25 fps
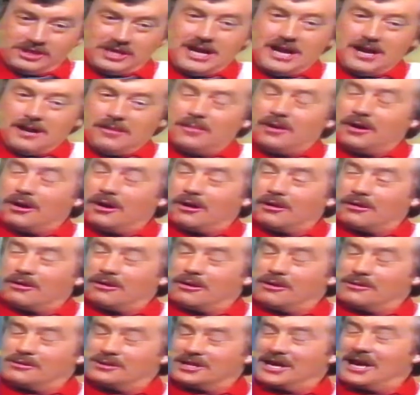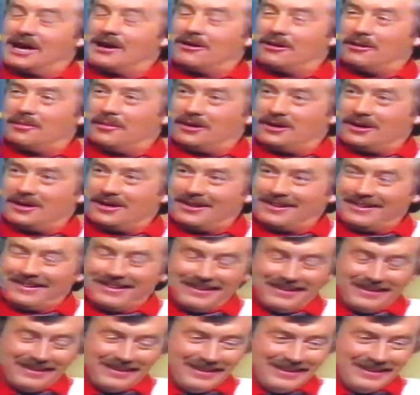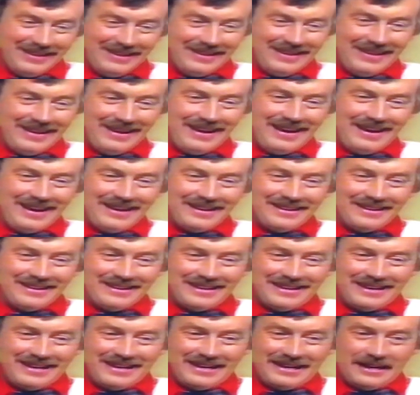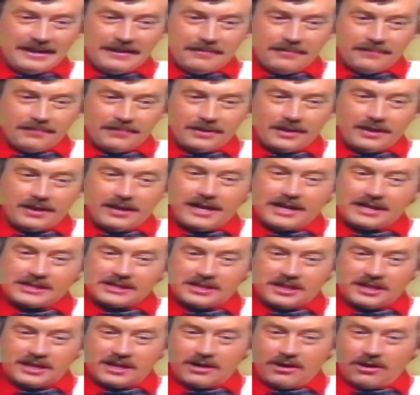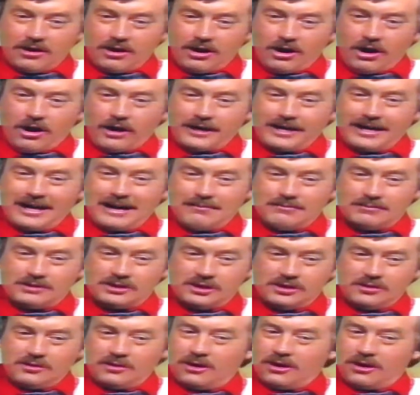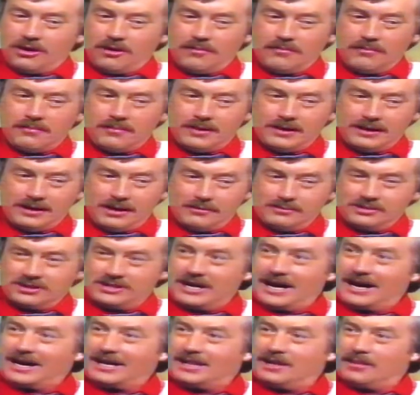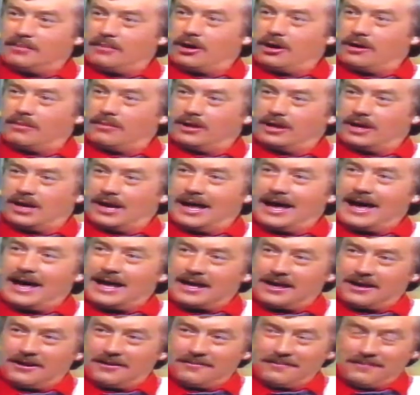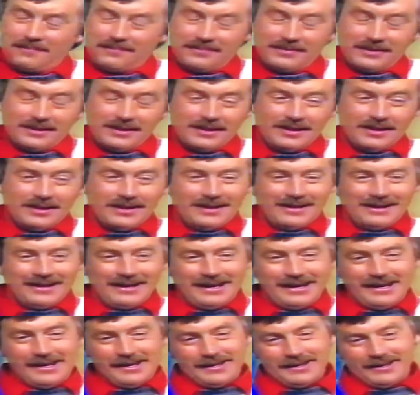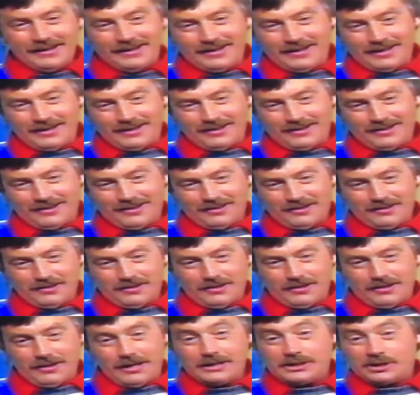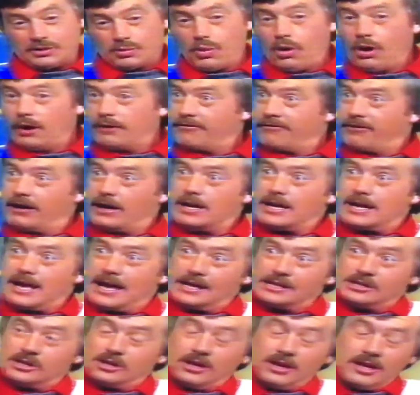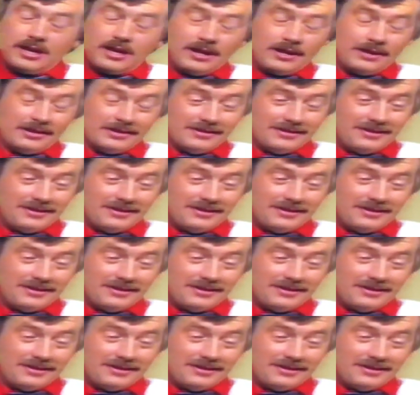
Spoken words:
dead, but I thought I was going to be. And the next thing I come to, and I'm stuck in the bottom of the lake. And it's quite funny, actually.